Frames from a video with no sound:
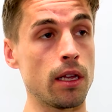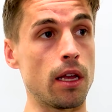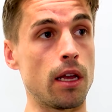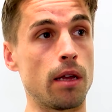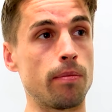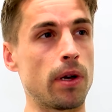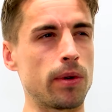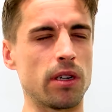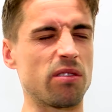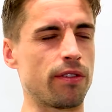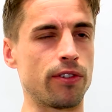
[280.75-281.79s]
Um, I
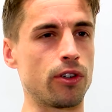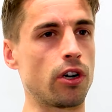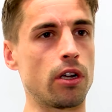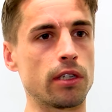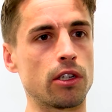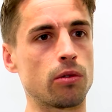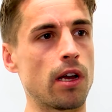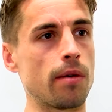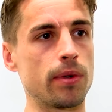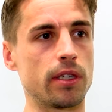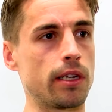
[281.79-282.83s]
went on a few trials
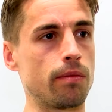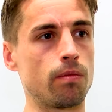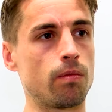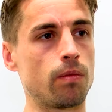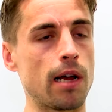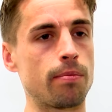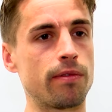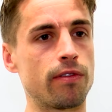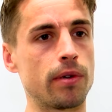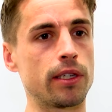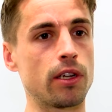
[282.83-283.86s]
elsewhere, but it didn't happen for me.